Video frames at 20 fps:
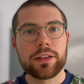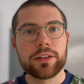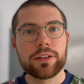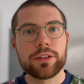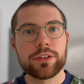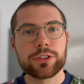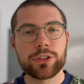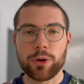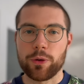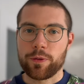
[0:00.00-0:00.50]

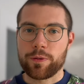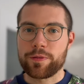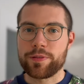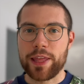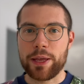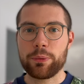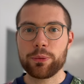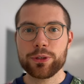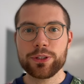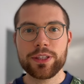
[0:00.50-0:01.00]
So
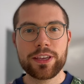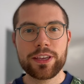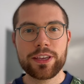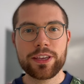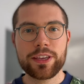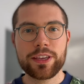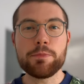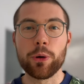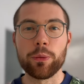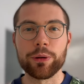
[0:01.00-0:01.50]
that was the key
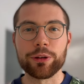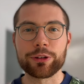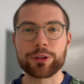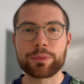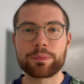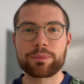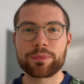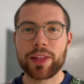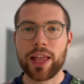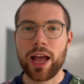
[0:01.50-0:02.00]
moment.
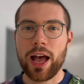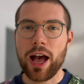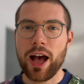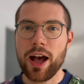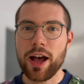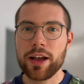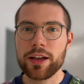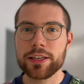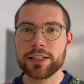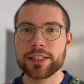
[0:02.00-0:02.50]

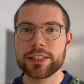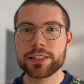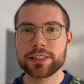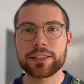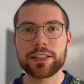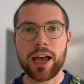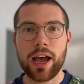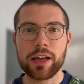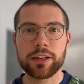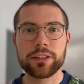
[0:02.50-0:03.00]
I
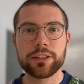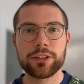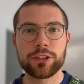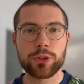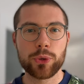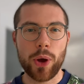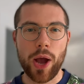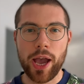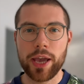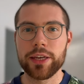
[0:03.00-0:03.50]
started
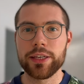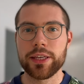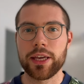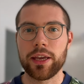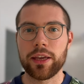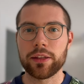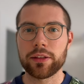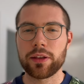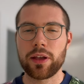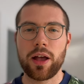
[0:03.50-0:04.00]
to
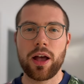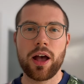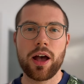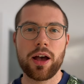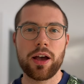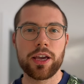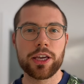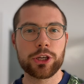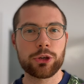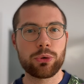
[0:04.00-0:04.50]
ideate.
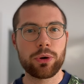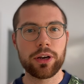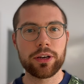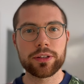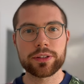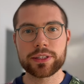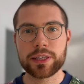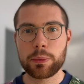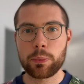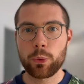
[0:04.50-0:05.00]
I
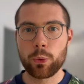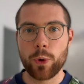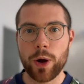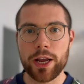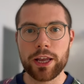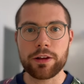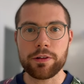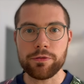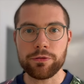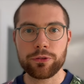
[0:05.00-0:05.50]
created some
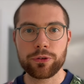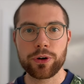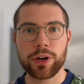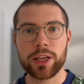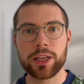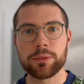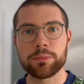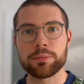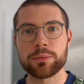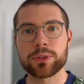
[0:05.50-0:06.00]

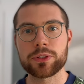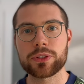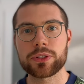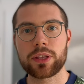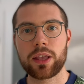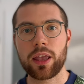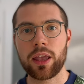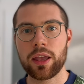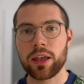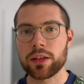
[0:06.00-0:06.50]
wireframes
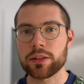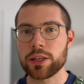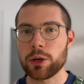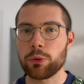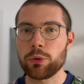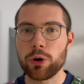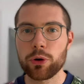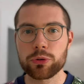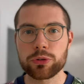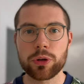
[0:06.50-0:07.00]
and I
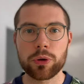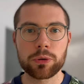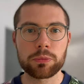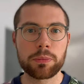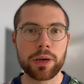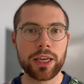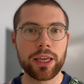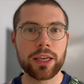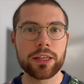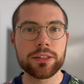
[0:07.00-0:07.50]
wrote down
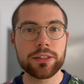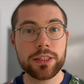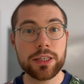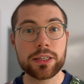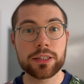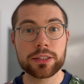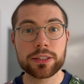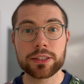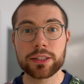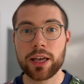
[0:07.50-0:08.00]
my
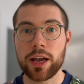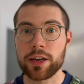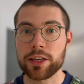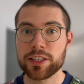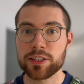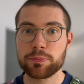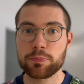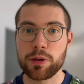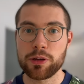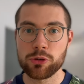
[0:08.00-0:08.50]
ideas. I
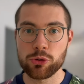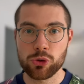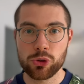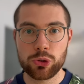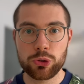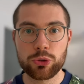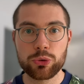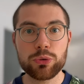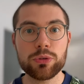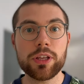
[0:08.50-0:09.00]
spent
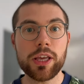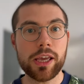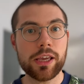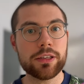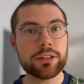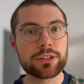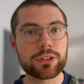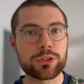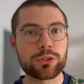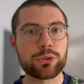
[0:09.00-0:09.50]
two
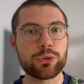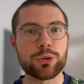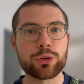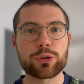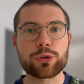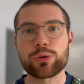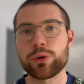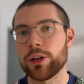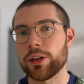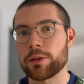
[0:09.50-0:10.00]
days to
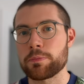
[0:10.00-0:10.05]
create a